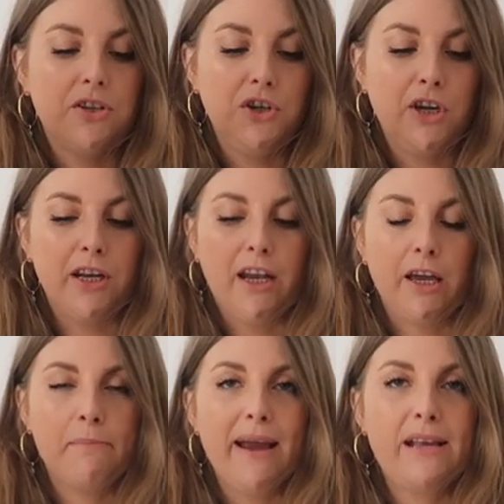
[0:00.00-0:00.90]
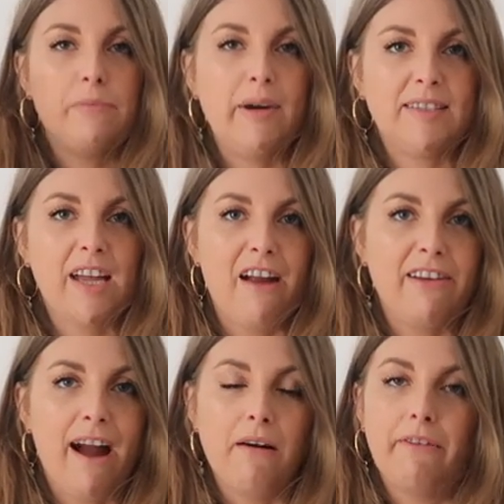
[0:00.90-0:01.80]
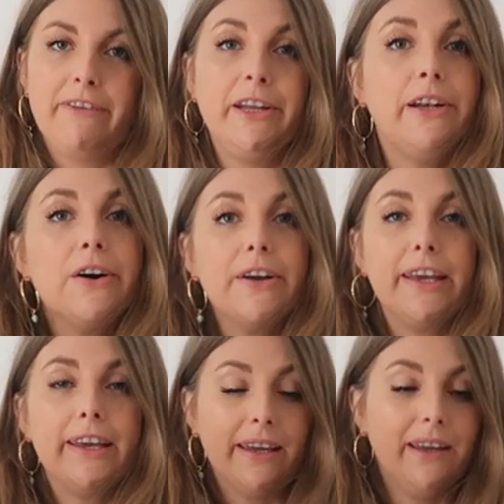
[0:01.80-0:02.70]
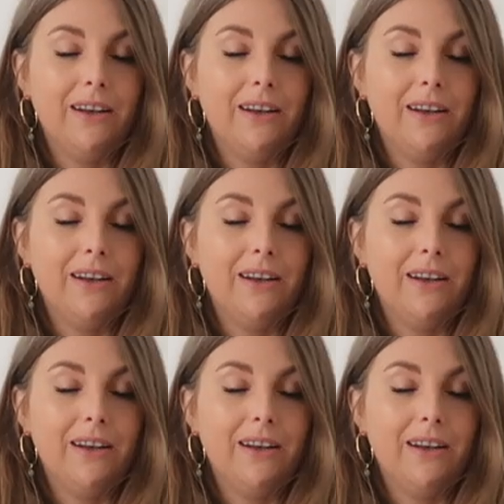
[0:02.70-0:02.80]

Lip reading: you can like make the bust area however you like.